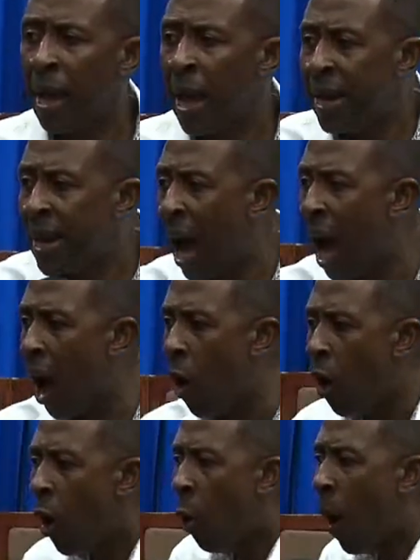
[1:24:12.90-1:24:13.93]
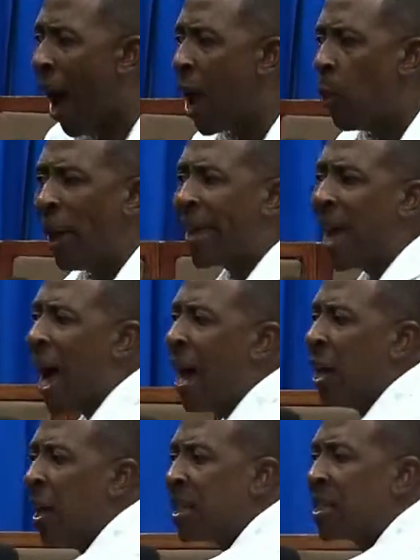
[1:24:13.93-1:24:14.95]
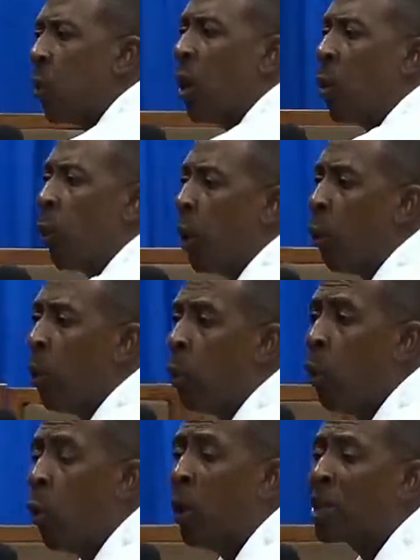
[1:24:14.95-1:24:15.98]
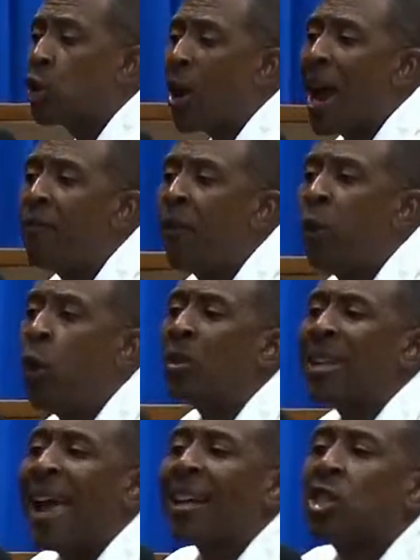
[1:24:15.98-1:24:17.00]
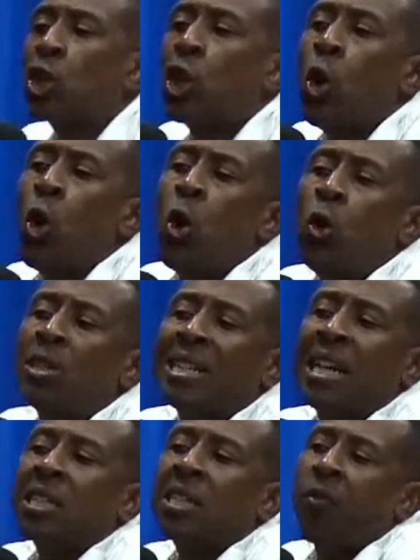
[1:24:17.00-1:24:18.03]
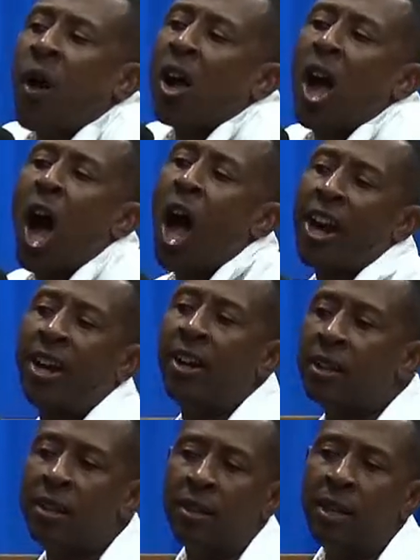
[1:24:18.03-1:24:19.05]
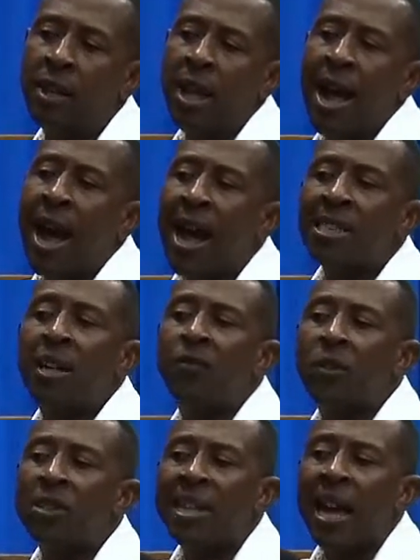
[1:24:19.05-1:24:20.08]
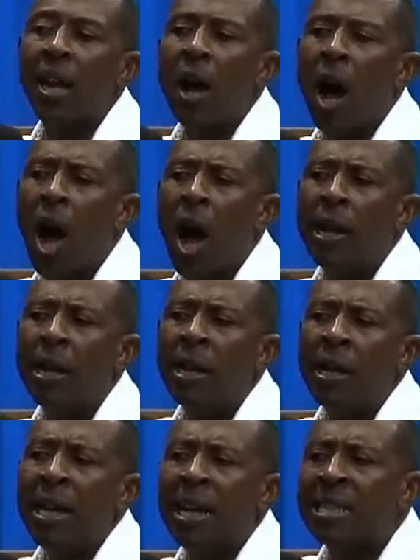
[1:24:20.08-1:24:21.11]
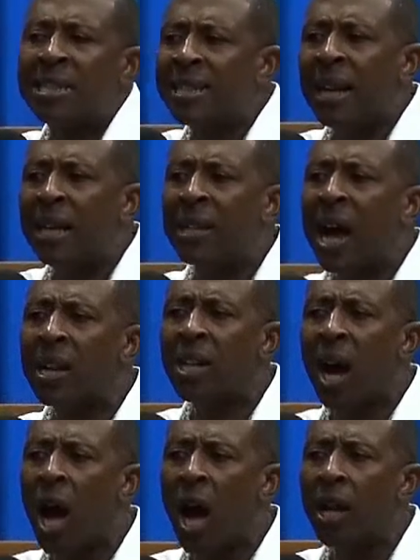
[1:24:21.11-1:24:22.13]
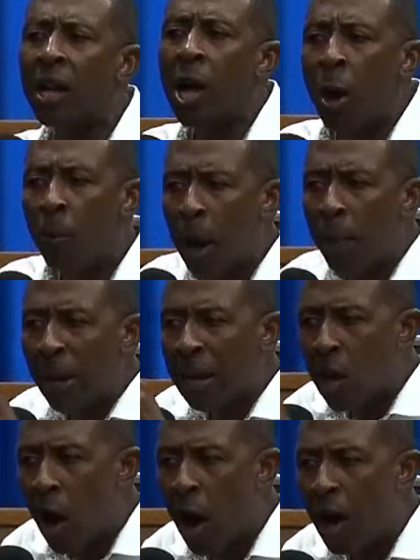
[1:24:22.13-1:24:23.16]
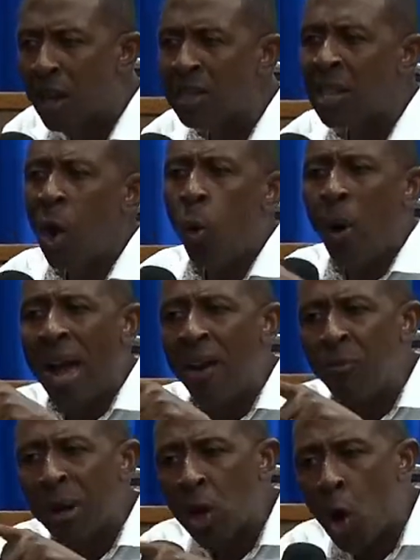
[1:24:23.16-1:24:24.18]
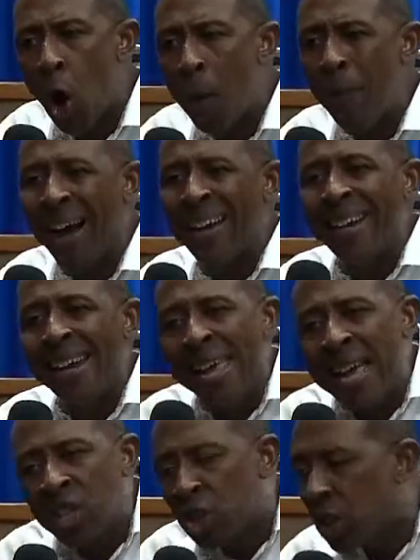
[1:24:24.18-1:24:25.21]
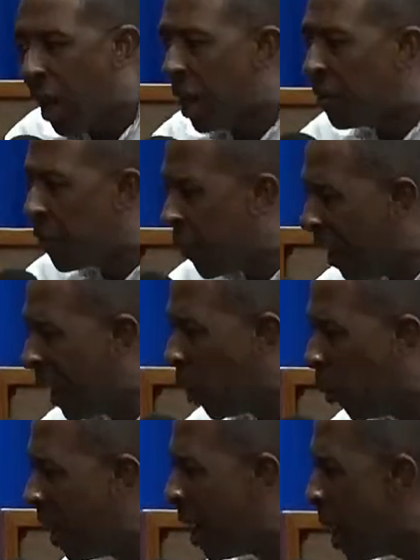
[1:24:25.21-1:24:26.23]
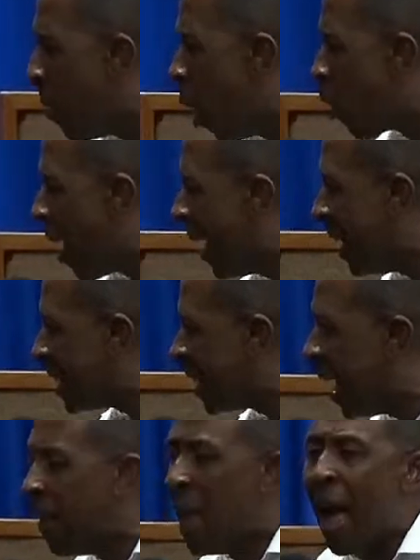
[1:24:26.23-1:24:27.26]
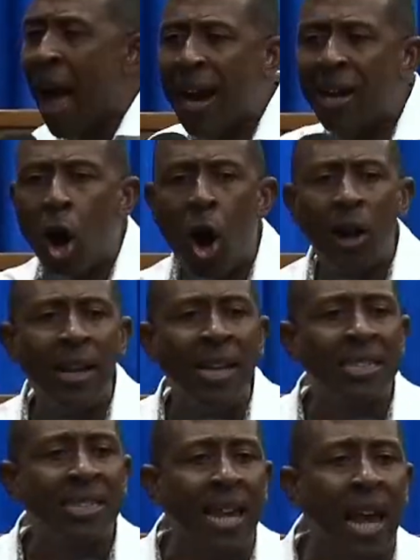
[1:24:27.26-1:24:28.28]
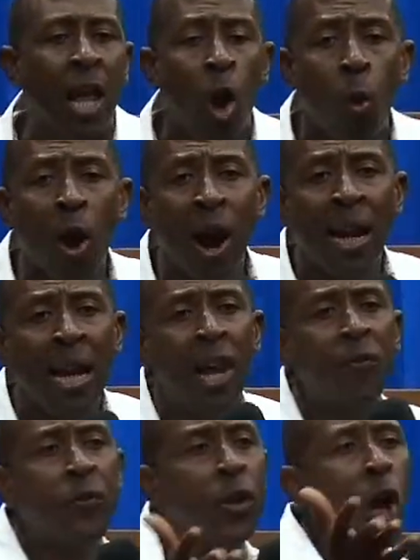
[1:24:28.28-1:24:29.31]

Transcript: Now, why we can't, you see, we try to use excuses for God as if to say God is still not God. But because we have become a nation filled with immorality and all these things, we are lifting